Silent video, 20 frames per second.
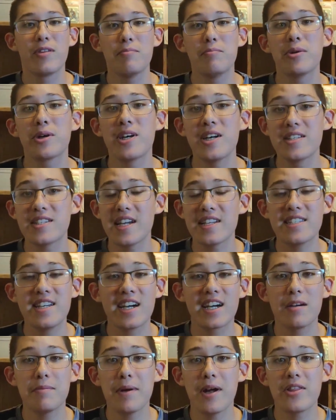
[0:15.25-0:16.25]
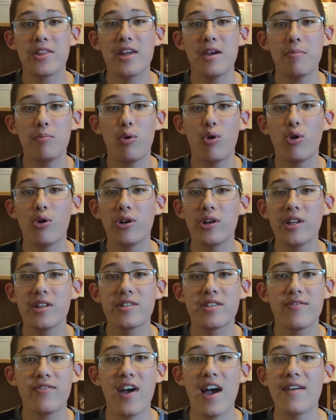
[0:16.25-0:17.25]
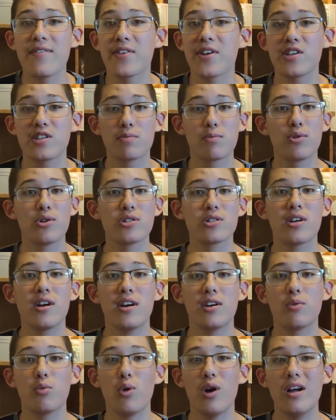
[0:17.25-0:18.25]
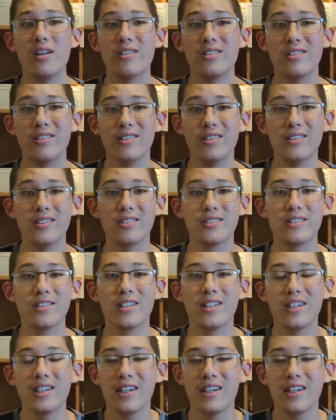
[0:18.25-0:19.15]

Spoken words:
because I talk about the importance of having a sports card watch list.